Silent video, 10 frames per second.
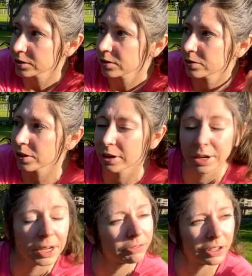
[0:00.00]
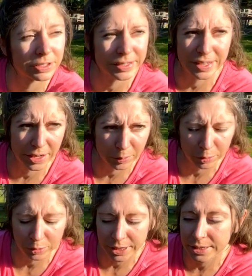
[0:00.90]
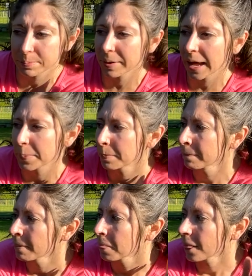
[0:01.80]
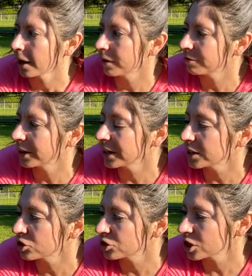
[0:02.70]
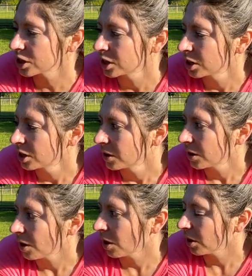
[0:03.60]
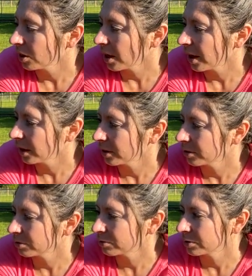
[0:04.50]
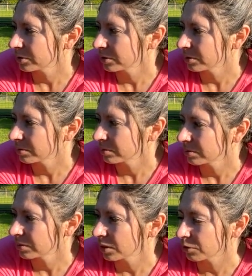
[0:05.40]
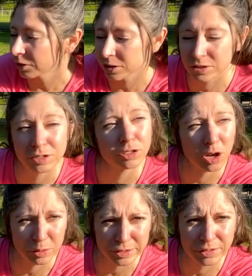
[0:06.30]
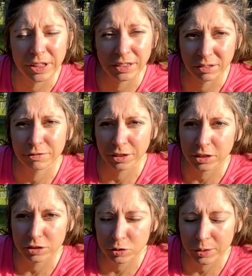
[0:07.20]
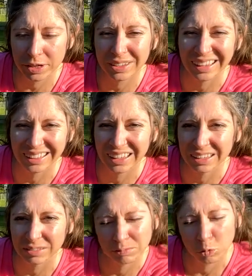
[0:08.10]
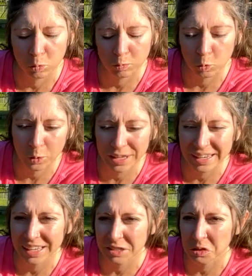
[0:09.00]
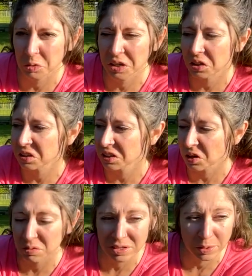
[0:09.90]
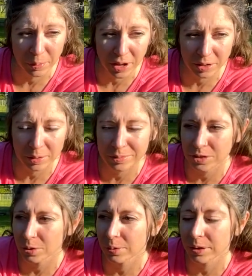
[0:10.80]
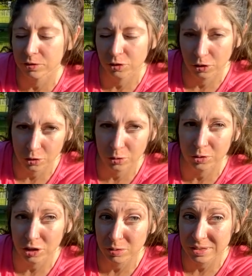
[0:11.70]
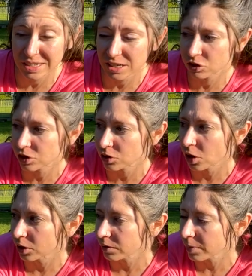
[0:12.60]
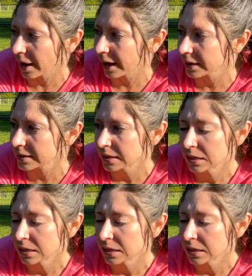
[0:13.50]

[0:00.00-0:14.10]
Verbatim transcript: So sorry if there's terrible noise, but I finished all of the first loads of like the filler soil, like the weedy soil that goes in the bottom. So 2 loads each into all of the bags.